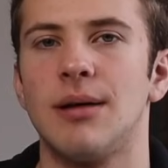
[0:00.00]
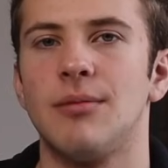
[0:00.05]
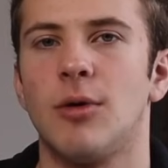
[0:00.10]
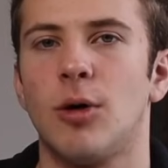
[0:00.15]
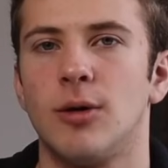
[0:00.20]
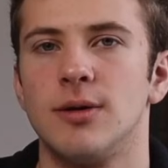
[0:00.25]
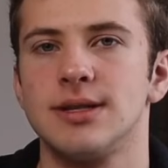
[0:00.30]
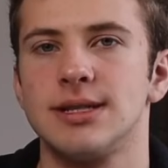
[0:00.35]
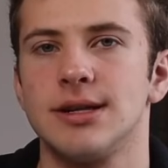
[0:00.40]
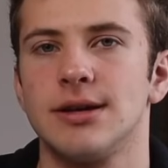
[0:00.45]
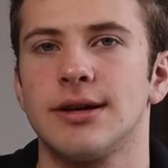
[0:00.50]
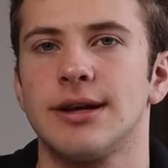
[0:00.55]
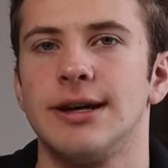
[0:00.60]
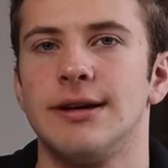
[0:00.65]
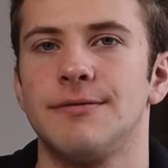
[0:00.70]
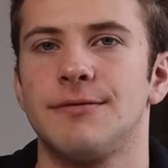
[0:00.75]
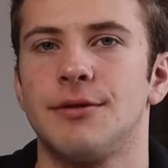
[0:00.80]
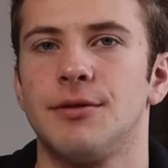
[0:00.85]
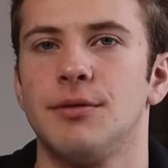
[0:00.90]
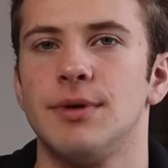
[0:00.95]
I'm always
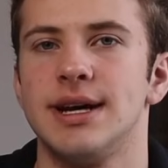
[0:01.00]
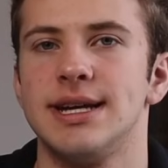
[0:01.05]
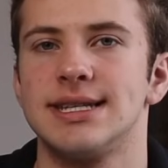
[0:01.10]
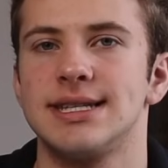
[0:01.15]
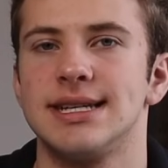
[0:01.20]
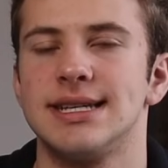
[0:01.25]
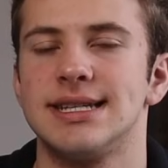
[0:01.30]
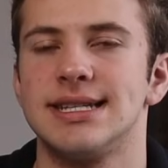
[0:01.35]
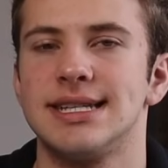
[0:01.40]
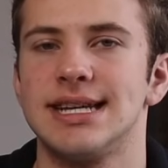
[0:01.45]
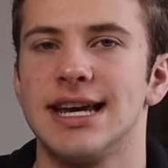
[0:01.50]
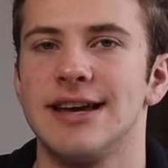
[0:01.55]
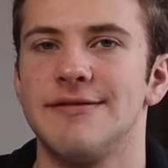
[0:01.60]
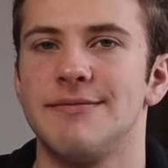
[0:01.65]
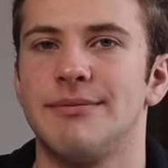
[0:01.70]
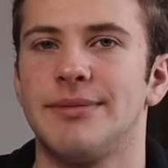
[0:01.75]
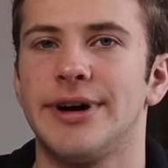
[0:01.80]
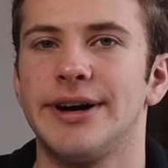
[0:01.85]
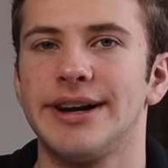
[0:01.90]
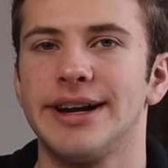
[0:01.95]
looking for ways to
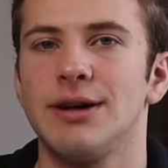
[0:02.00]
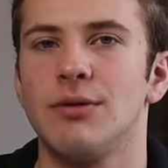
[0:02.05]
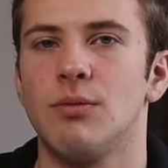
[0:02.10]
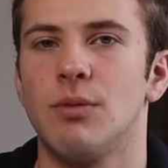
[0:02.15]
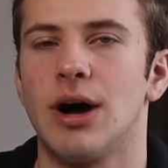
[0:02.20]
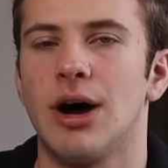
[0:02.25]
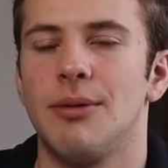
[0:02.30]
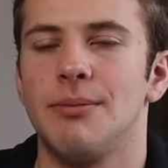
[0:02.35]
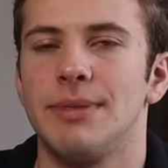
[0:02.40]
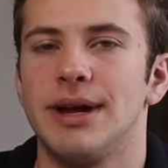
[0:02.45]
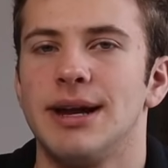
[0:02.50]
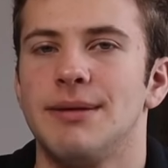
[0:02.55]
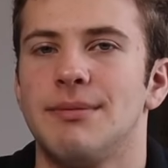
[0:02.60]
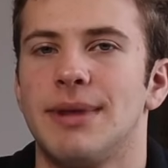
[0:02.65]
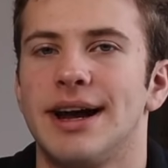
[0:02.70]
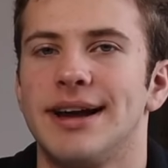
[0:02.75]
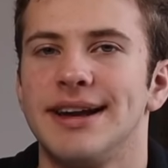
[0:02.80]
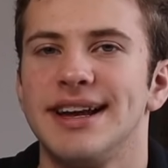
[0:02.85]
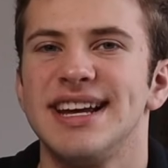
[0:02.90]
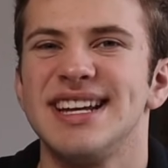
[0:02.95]
save money while meeting
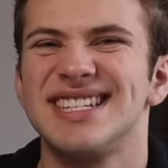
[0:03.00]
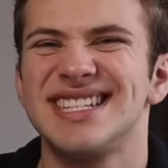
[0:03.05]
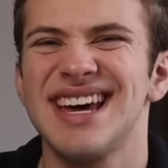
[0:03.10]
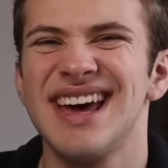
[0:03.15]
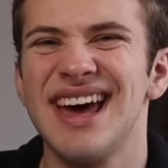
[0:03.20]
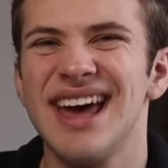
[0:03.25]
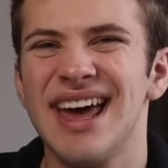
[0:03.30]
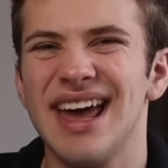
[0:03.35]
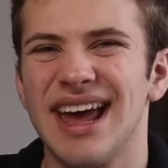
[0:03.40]
my needs,